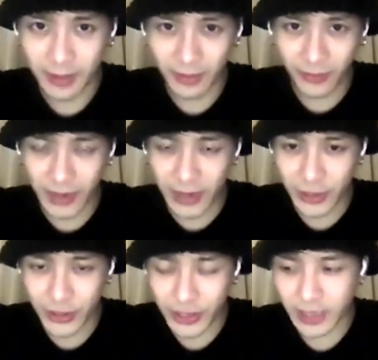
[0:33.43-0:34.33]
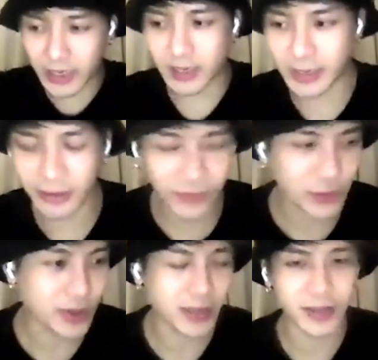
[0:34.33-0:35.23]
finish in a few
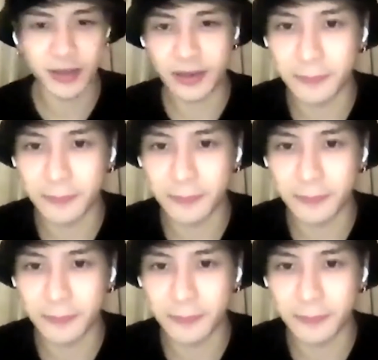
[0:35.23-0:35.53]
days.